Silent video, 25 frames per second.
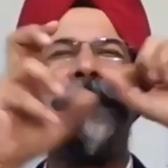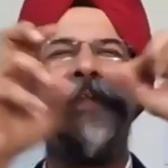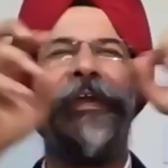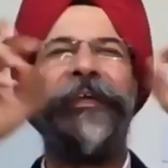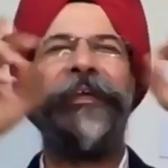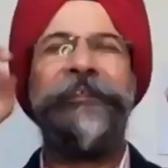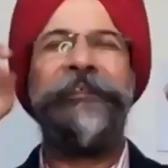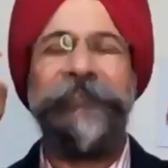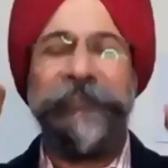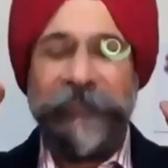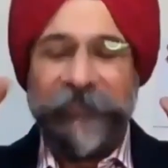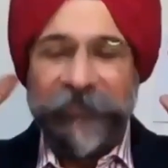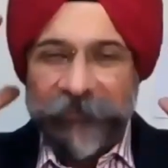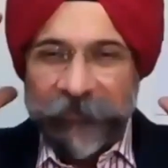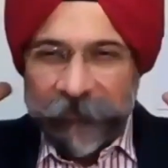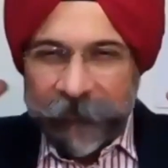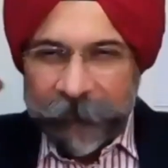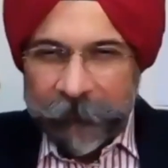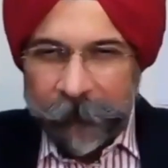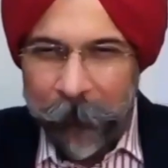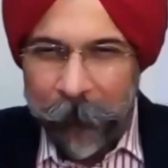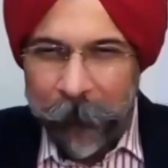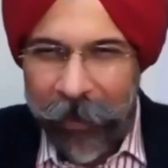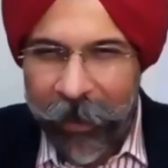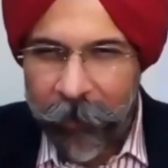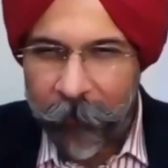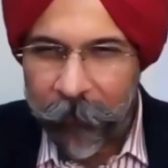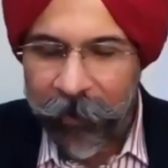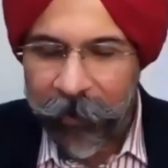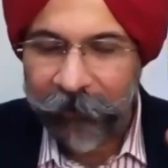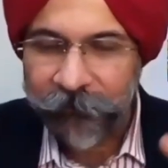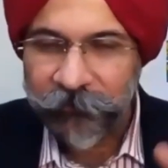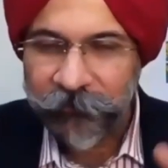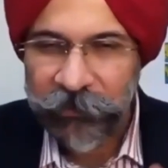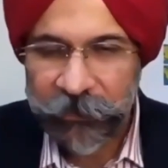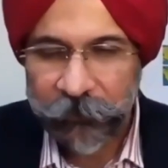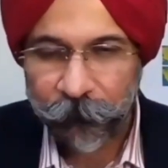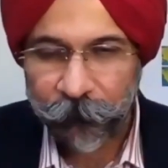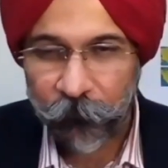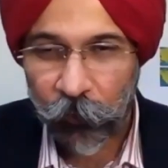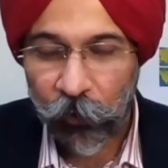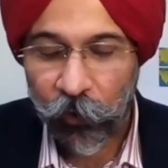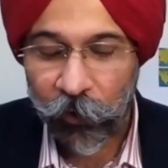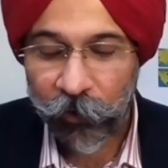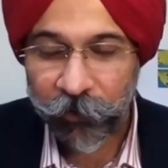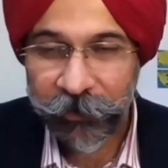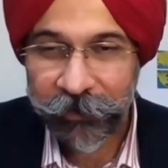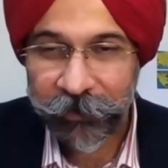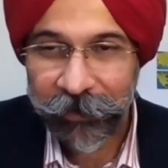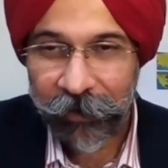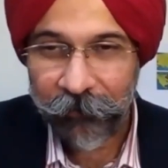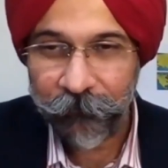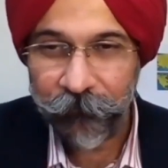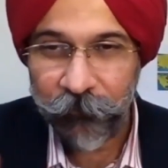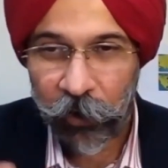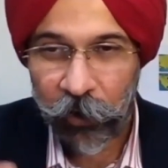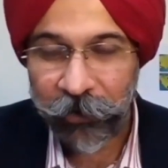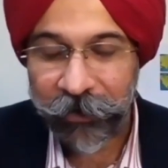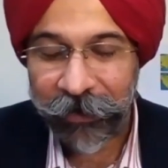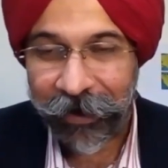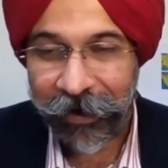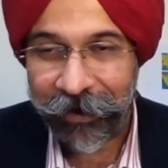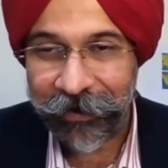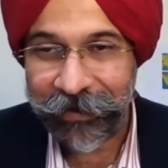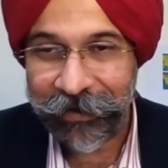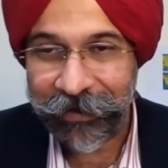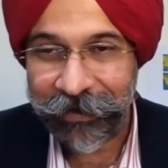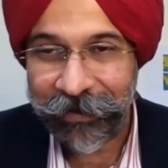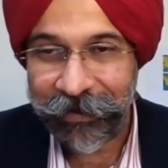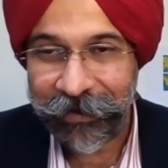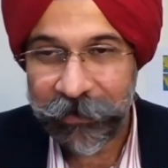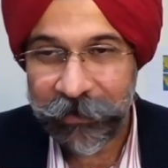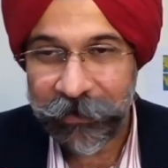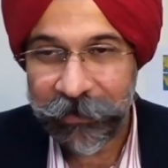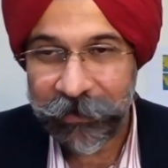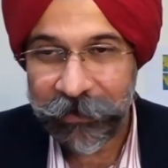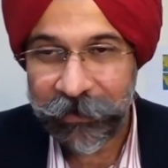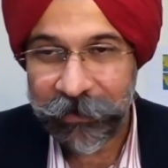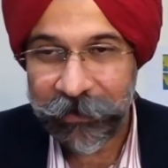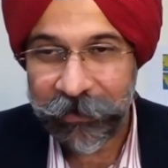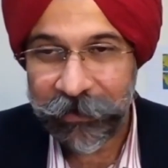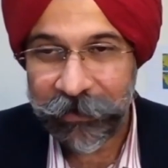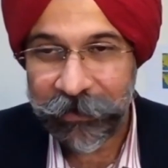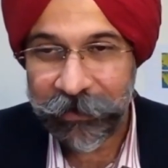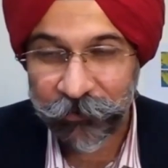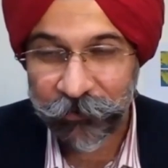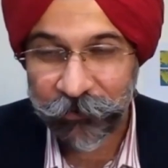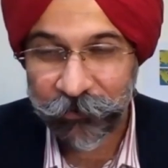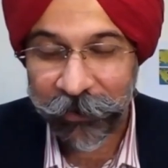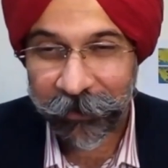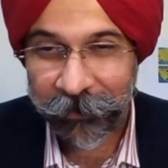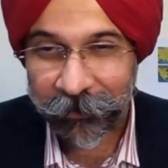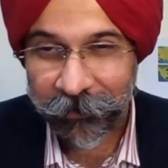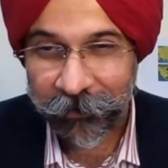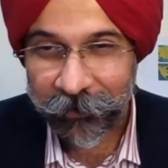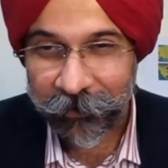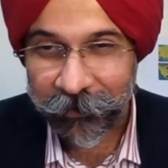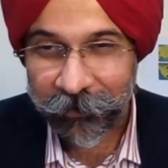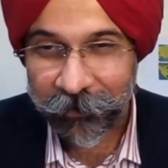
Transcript: like, ma'am, I just forgotten I've not had any breakfast today.